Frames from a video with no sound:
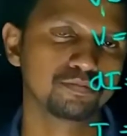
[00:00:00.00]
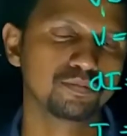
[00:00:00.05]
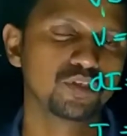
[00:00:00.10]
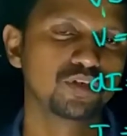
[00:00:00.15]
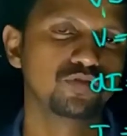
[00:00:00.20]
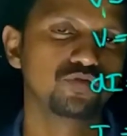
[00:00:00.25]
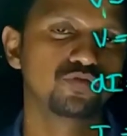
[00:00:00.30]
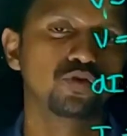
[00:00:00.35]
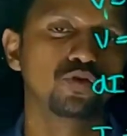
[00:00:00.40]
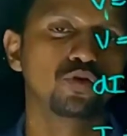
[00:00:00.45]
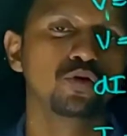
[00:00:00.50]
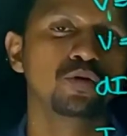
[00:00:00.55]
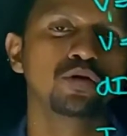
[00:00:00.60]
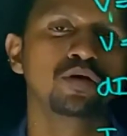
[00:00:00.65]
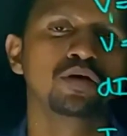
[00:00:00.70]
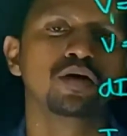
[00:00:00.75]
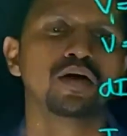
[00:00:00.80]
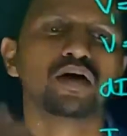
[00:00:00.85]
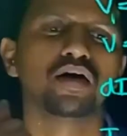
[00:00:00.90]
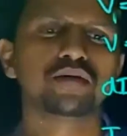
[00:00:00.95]
Therefore,
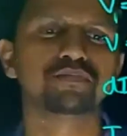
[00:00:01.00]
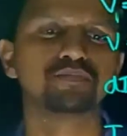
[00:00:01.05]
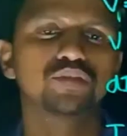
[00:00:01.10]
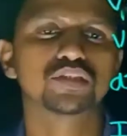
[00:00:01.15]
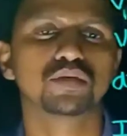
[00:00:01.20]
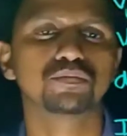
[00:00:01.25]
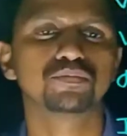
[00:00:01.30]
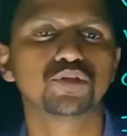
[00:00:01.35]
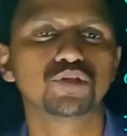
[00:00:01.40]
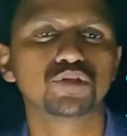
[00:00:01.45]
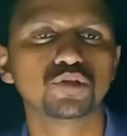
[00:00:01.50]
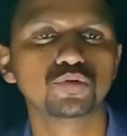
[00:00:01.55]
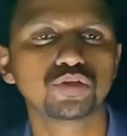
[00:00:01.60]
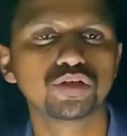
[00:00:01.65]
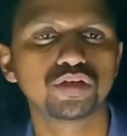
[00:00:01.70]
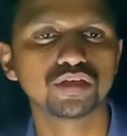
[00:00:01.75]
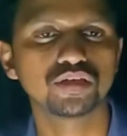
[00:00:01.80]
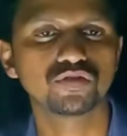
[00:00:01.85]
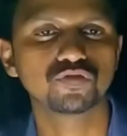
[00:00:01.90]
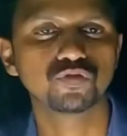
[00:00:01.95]
I am
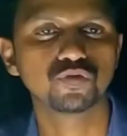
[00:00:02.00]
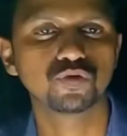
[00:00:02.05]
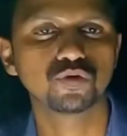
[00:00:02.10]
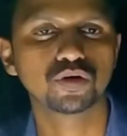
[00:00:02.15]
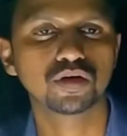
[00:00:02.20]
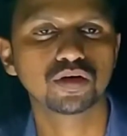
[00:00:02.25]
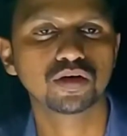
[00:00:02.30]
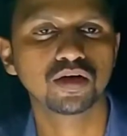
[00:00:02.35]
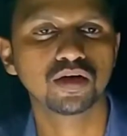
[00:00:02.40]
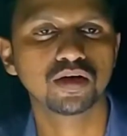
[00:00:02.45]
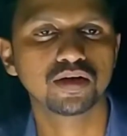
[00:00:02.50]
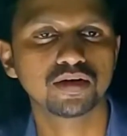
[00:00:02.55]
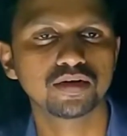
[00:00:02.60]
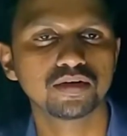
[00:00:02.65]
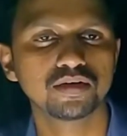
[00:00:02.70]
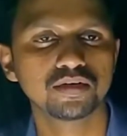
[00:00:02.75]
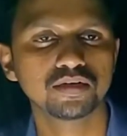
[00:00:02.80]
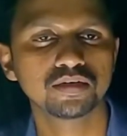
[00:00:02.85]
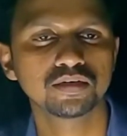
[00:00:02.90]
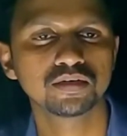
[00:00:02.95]
substituting for
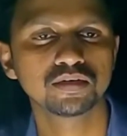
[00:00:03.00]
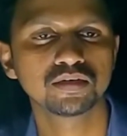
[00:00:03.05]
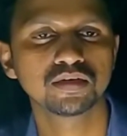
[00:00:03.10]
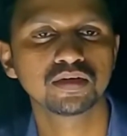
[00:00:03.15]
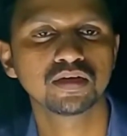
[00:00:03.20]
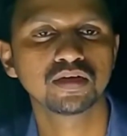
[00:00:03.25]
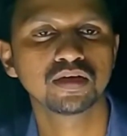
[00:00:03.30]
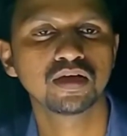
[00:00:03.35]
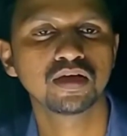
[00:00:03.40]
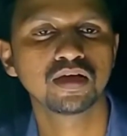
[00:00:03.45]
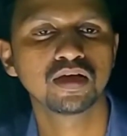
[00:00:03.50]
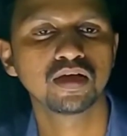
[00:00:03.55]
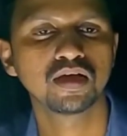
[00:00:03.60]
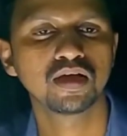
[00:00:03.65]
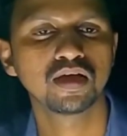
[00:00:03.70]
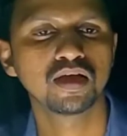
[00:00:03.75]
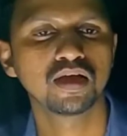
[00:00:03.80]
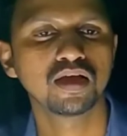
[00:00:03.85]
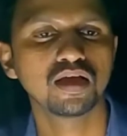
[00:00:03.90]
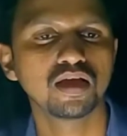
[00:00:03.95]
current
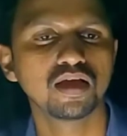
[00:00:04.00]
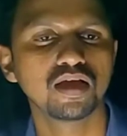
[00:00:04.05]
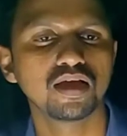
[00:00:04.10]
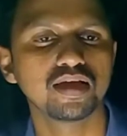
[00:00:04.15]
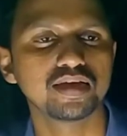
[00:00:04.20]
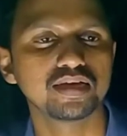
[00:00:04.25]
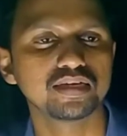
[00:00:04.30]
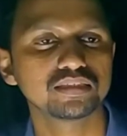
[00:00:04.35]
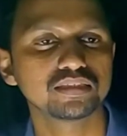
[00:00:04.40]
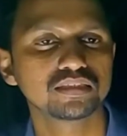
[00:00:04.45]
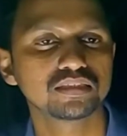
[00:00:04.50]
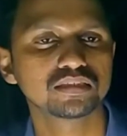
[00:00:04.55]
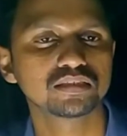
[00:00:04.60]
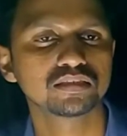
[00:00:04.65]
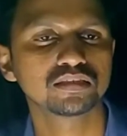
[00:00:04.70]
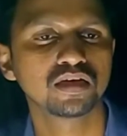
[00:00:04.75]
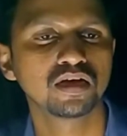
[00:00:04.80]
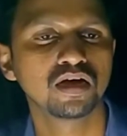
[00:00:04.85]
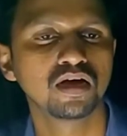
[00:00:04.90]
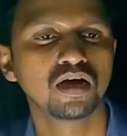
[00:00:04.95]
as
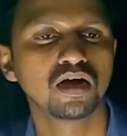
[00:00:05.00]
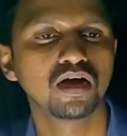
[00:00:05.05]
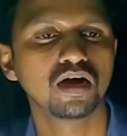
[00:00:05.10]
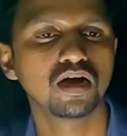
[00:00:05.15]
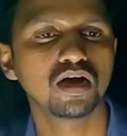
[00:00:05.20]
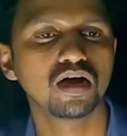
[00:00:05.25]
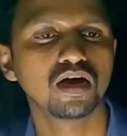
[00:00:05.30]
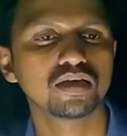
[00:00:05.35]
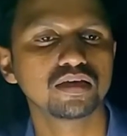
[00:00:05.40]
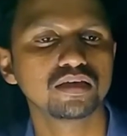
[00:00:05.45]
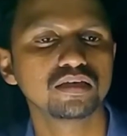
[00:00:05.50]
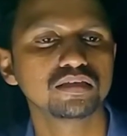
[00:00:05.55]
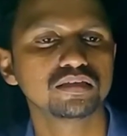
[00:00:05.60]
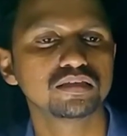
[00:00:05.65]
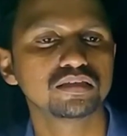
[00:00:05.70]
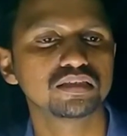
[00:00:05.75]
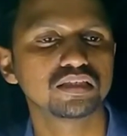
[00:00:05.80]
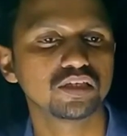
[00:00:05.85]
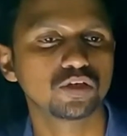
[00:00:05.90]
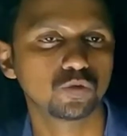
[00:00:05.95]
I
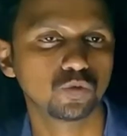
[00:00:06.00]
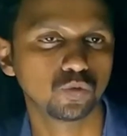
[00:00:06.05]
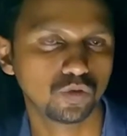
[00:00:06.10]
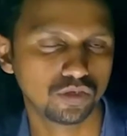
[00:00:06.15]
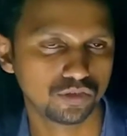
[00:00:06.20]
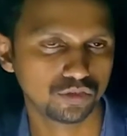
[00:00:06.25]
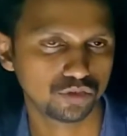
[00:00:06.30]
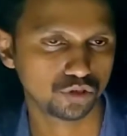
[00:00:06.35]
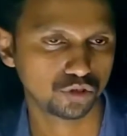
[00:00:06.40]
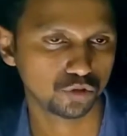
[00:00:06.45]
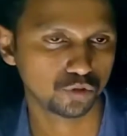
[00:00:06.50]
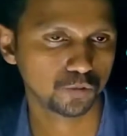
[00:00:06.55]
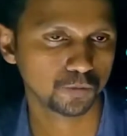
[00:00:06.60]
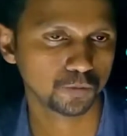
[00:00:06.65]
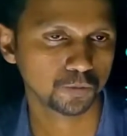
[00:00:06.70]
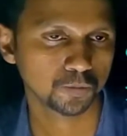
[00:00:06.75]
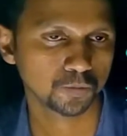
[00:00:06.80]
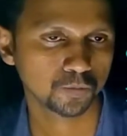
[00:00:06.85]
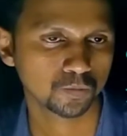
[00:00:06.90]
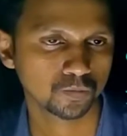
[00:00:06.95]
is equal
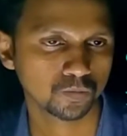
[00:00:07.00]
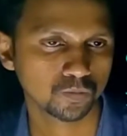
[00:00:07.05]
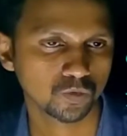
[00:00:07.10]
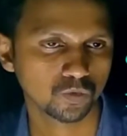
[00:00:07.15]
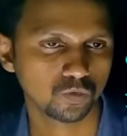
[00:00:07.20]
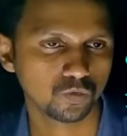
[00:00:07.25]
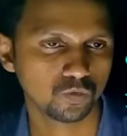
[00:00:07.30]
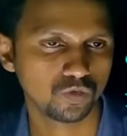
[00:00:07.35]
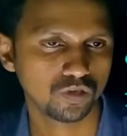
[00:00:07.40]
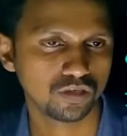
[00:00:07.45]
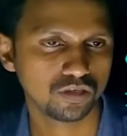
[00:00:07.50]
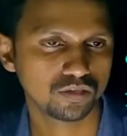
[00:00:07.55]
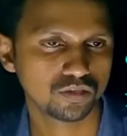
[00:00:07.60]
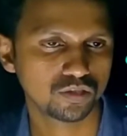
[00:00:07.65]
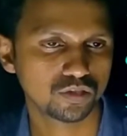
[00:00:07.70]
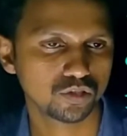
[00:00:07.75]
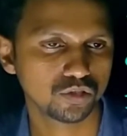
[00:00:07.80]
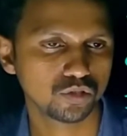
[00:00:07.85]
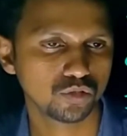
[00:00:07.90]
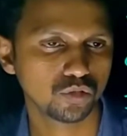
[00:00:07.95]
to
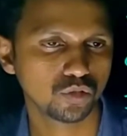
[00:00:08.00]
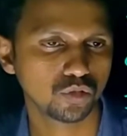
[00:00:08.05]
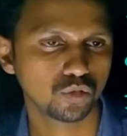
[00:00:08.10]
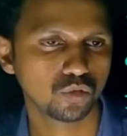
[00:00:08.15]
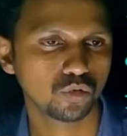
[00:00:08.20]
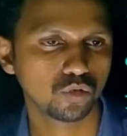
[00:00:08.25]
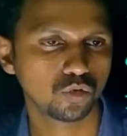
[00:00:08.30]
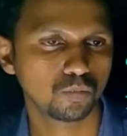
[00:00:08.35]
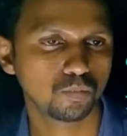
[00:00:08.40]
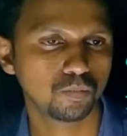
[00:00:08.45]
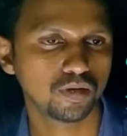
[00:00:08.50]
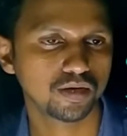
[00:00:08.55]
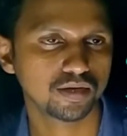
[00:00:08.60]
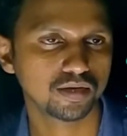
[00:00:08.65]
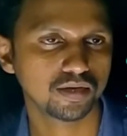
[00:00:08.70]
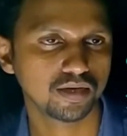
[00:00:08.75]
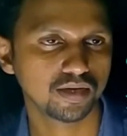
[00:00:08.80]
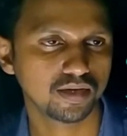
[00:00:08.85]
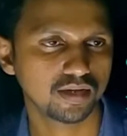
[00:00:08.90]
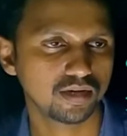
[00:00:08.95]
V0
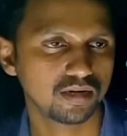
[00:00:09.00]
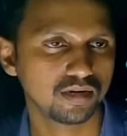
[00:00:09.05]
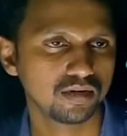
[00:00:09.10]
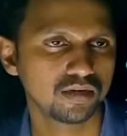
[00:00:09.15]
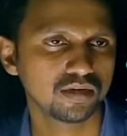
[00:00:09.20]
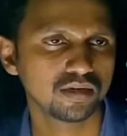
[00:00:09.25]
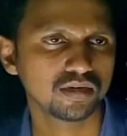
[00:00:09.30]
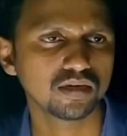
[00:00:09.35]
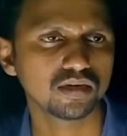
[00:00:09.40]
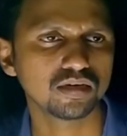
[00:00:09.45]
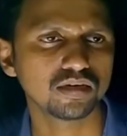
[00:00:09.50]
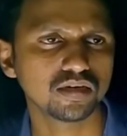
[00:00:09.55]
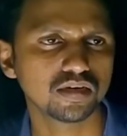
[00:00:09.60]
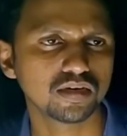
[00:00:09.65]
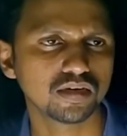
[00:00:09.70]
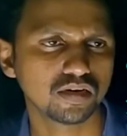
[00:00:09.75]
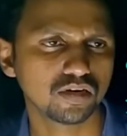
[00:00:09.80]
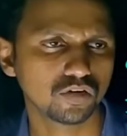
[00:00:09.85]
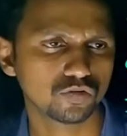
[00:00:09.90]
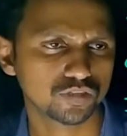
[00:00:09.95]
by L,
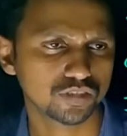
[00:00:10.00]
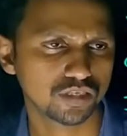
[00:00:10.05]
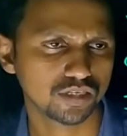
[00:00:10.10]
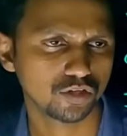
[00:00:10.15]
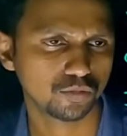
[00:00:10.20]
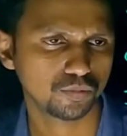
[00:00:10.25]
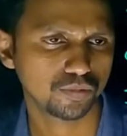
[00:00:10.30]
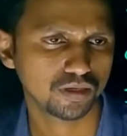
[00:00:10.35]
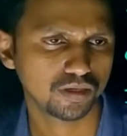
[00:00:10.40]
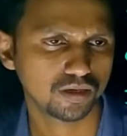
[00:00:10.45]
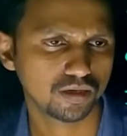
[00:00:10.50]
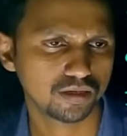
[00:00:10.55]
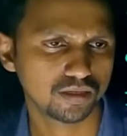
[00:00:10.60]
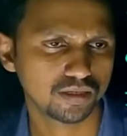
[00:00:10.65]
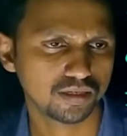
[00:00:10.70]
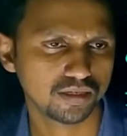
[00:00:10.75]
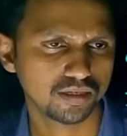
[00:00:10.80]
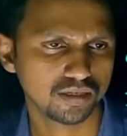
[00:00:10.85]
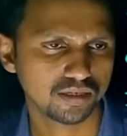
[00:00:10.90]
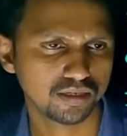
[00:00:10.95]
integral of sin omega
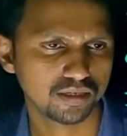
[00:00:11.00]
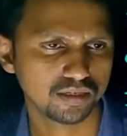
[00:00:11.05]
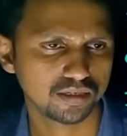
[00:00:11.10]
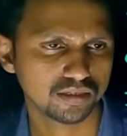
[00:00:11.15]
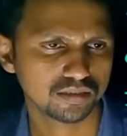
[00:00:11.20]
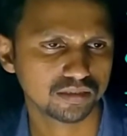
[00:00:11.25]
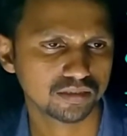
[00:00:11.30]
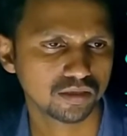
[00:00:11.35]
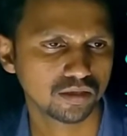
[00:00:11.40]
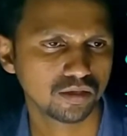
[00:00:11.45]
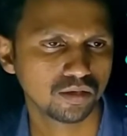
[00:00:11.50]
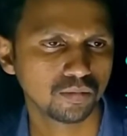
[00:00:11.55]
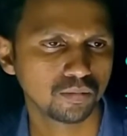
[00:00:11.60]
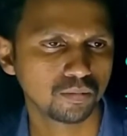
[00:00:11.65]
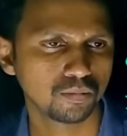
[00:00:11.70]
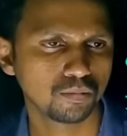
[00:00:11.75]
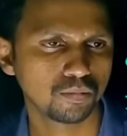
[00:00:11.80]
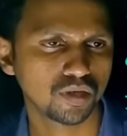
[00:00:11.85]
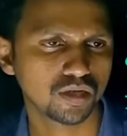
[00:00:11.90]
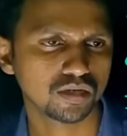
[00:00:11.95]
t dt is
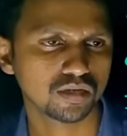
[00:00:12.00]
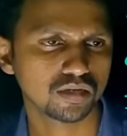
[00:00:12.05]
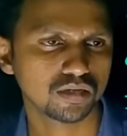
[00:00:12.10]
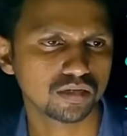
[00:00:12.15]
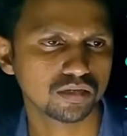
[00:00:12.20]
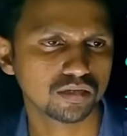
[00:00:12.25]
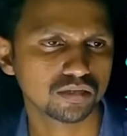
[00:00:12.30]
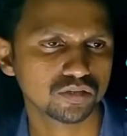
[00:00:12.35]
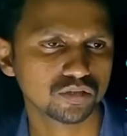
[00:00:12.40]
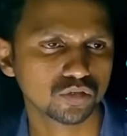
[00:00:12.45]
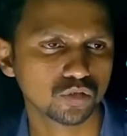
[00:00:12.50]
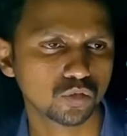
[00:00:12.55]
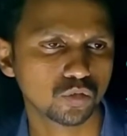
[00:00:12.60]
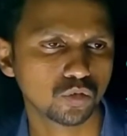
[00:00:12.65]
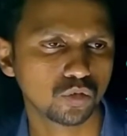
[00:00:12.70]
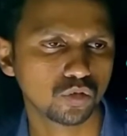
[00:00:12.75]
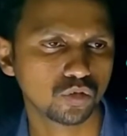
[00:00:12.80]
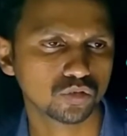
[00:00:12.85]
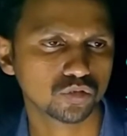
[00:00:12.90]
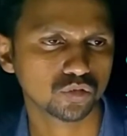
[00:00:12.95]
minus
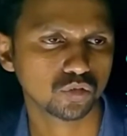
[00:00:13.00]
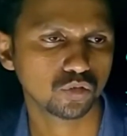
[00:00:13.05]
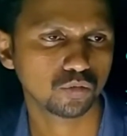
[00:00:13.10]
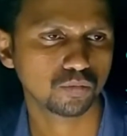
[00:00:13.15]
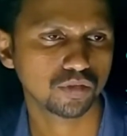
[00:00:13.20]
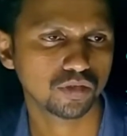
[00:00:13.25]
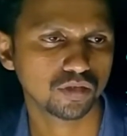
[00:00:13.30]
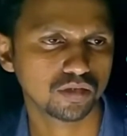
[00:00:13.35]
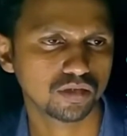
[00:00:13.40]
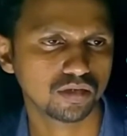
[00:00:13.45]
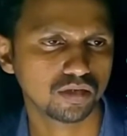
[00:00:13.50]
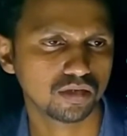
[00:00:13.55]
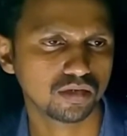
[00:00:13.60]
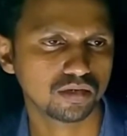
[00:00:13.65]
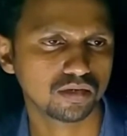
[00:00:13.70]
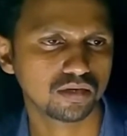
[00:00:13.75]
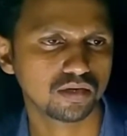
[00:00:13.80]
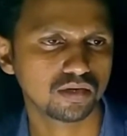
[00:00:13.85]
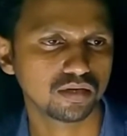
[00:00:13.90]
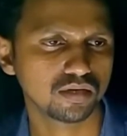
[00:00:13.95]
cos
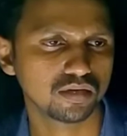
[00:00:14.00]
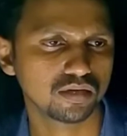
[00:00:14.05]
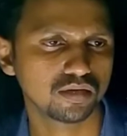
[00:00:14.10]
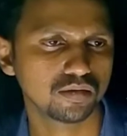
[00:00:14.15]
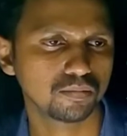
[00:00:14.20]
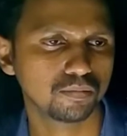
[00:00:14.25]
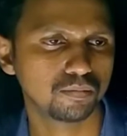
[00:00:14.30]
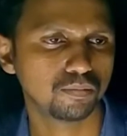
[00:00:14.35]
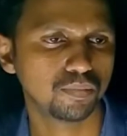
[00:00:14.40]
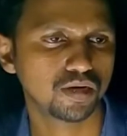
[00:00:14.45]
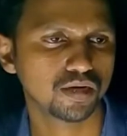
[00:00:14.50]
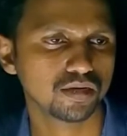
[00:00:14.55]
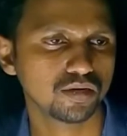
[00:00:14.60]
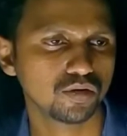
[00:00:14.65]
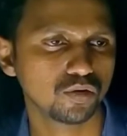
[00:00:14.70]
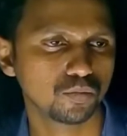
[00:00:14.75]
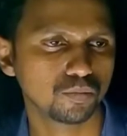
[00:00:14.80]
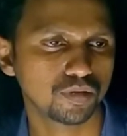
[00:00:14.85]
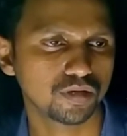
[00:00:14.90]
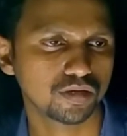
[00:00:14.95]
omega t
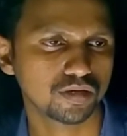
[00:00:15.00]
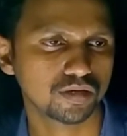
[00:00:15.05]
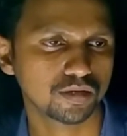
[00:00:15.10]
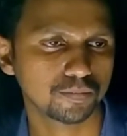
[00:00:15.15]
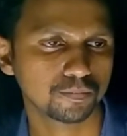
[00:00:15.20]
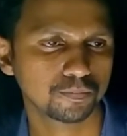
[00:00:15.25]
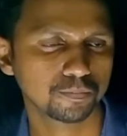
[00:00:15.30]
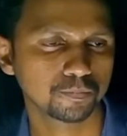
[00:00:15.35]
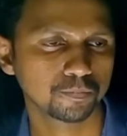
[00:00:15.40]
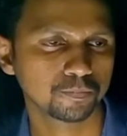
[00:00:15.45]
by omega.